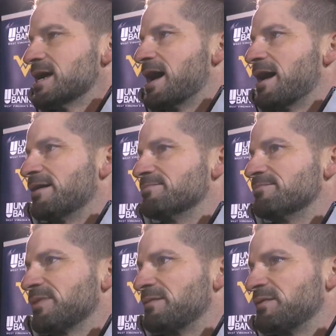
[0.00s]

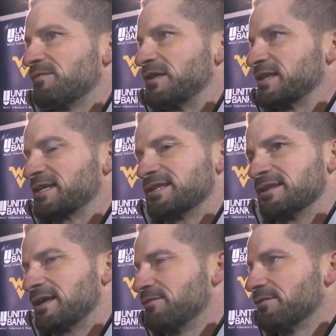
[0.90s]
Um, they've been
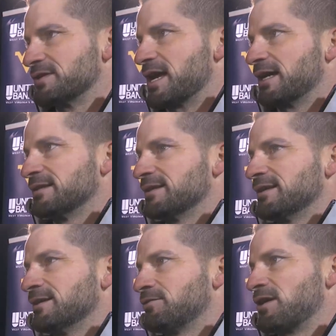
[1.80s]
fantastic. They've obviously had
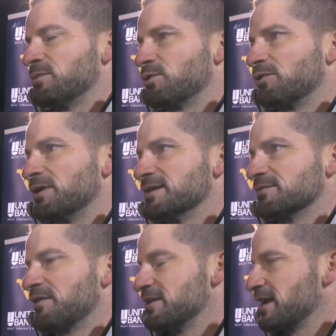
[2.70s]
incredible careers
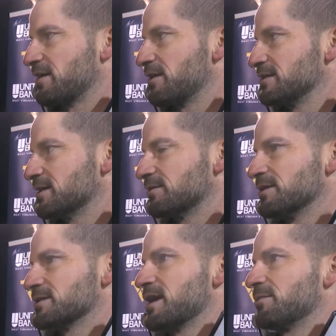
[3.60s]
and very decorated
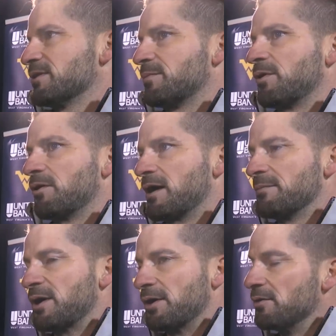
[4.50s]
careers now with the
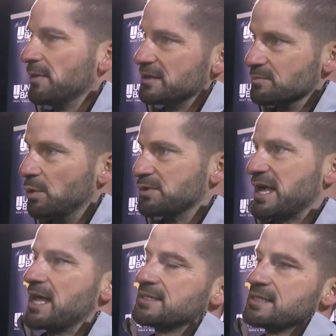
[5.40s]
program. I hope there's more
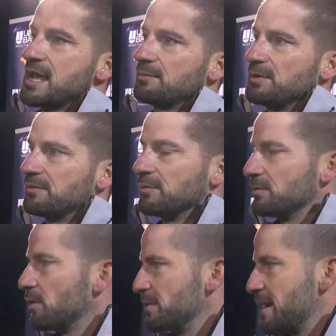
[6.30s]
to add to that with, with
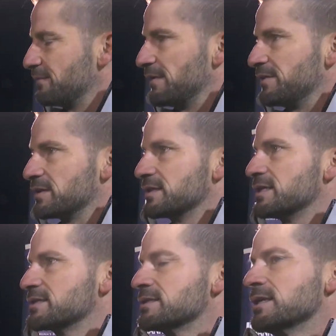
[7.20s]
what we have left this
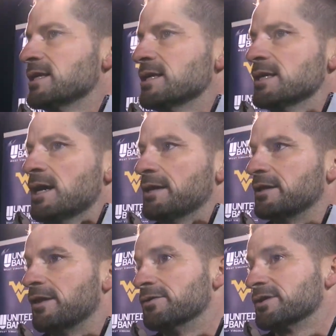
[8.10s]
season. And
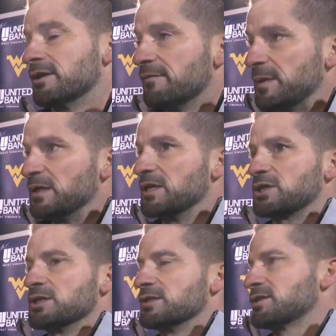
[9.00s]
then those that have been
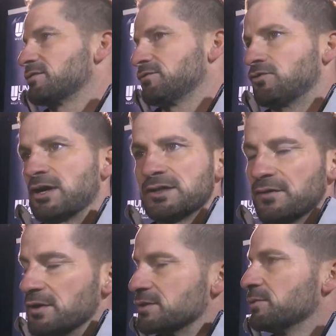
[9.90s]
additions, tr-
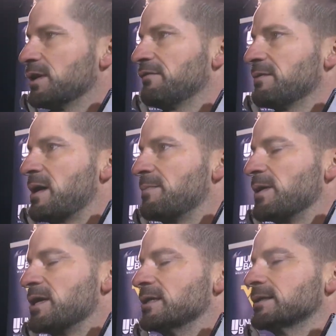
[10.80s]
transfers, whatever it may
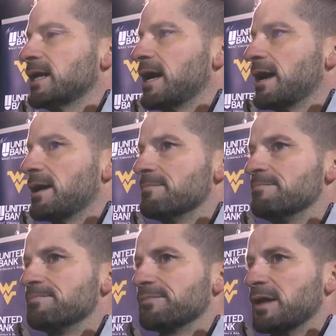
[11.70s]
be,
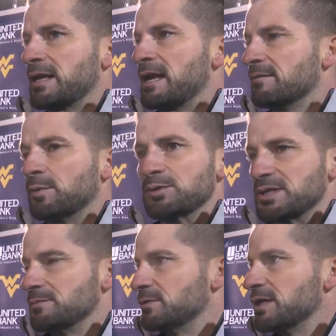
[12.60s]
um, again, are brought
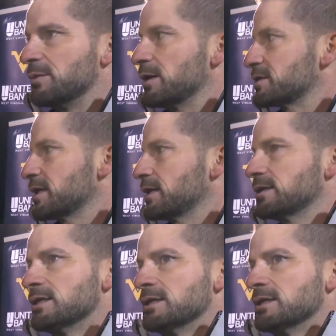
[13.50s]
in really well to